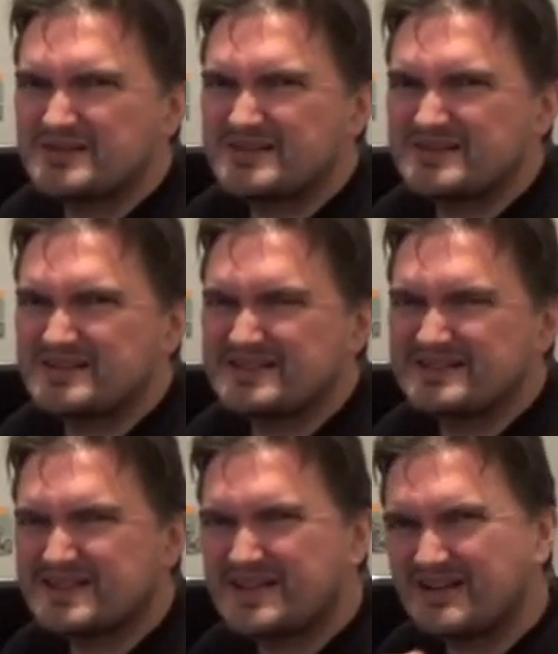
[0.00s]
like
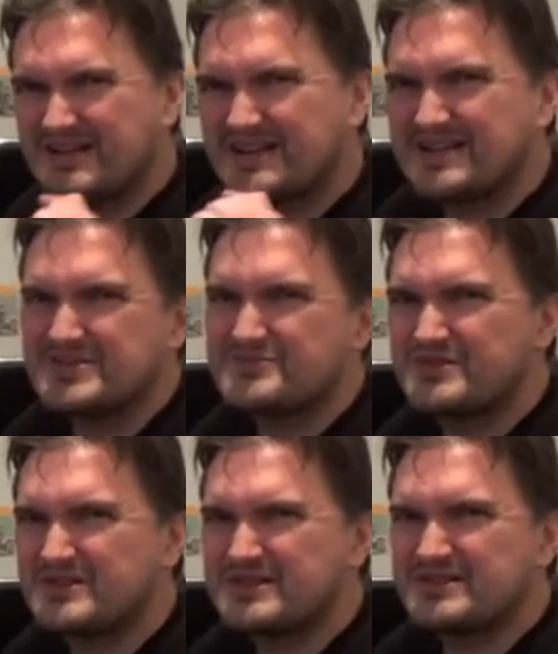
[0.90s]
the killing in it's
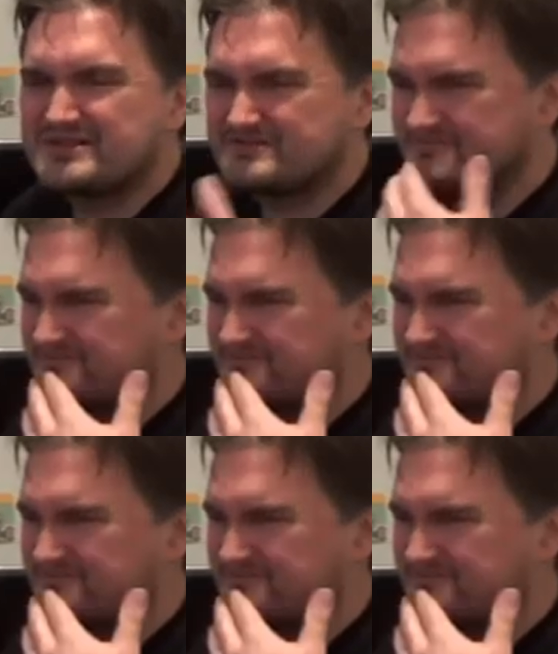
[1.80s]
really